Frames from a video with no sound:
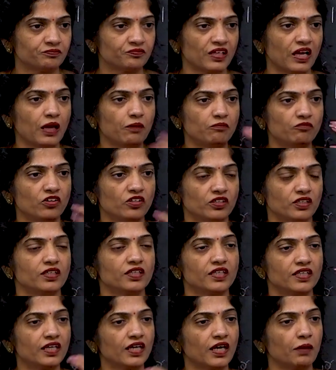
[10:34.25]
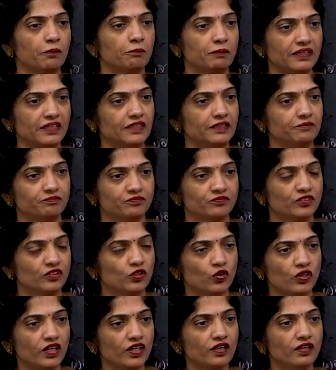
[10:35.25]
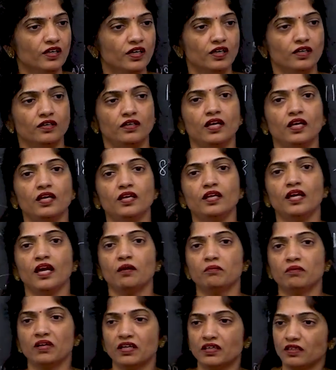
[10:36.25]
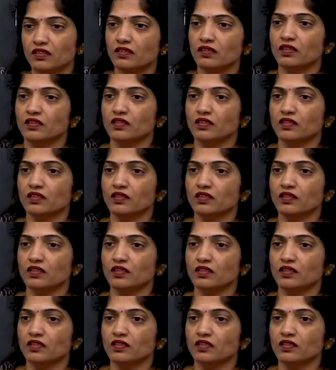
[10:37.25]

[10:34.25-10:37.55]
I'm working in a company. Okay, daily I'm getting